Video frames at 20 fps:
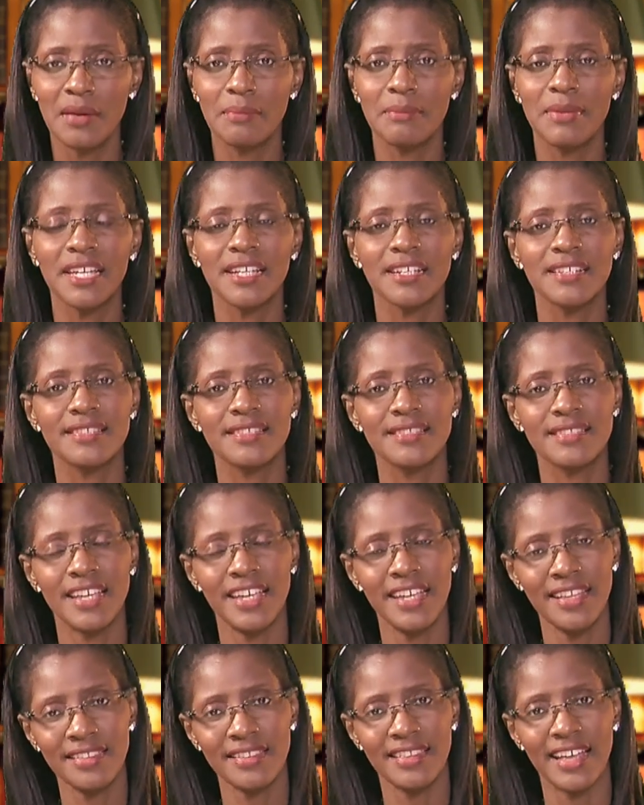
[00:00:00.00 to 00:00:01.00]
because
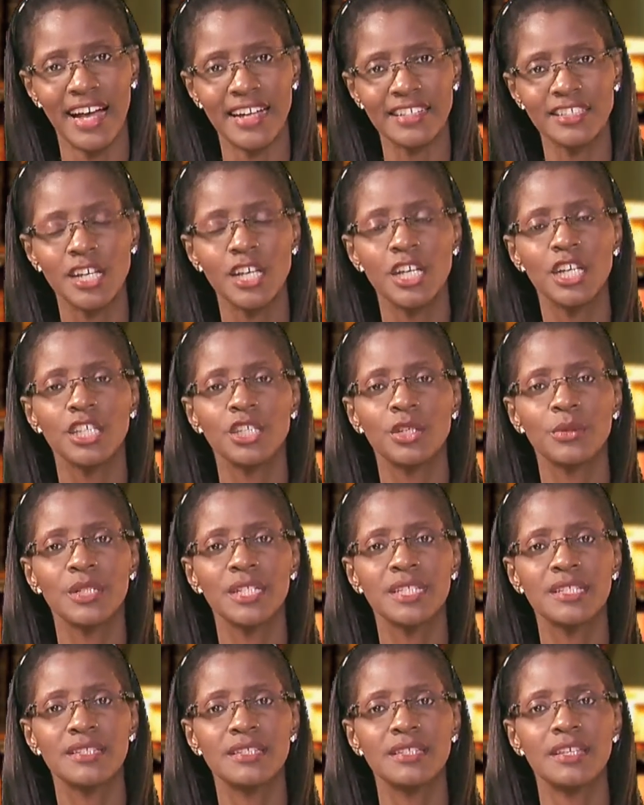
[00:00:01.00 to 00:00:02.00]
in that you
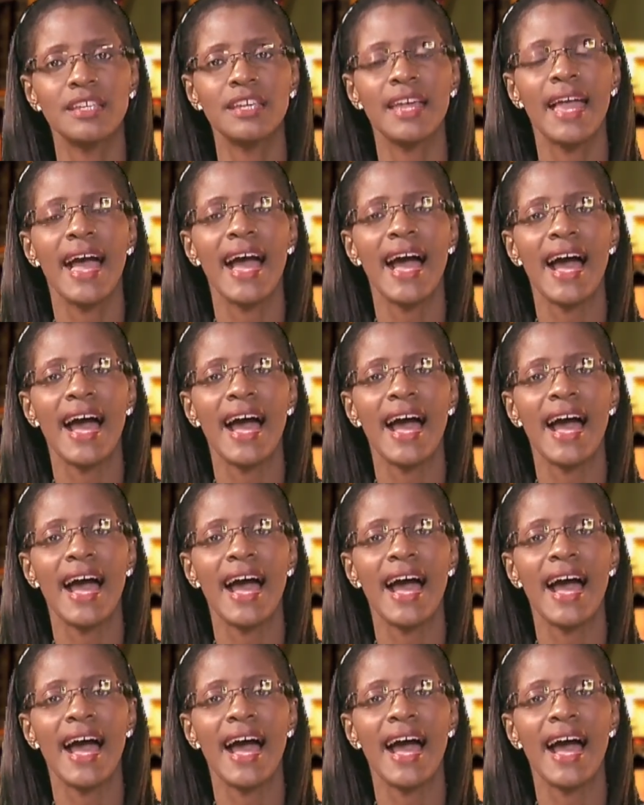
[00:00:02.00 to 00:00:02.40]
will see